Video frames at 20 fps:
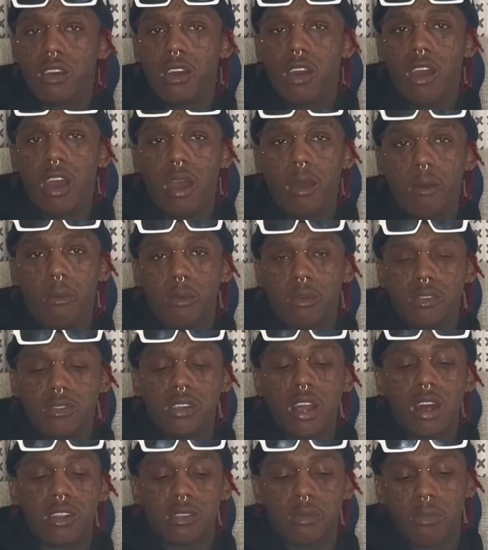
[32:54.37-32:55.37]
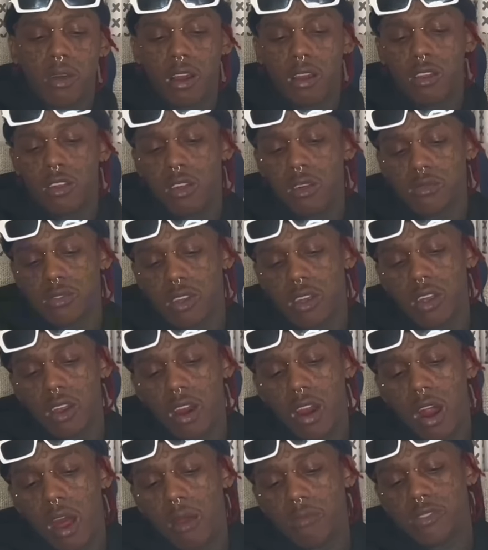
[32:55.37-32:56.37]
Yeah. Shout out to my you know what I'm
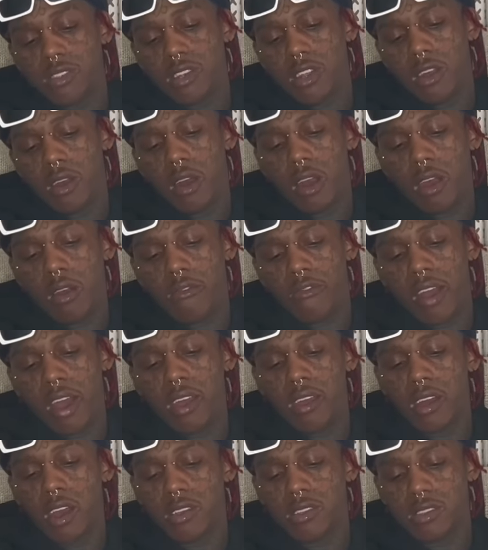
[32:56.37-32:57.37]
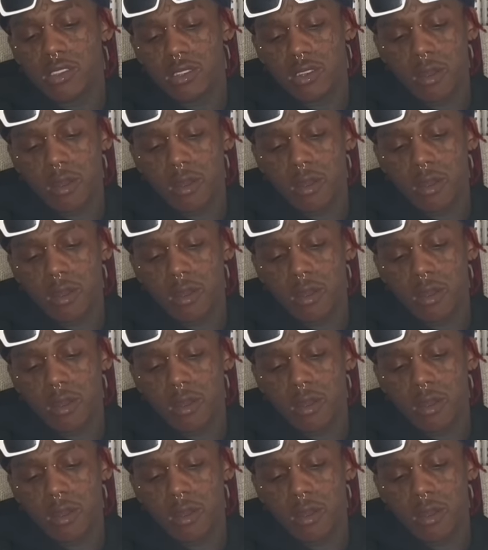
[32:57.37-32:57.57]
saying? I'm still fighting cases shit.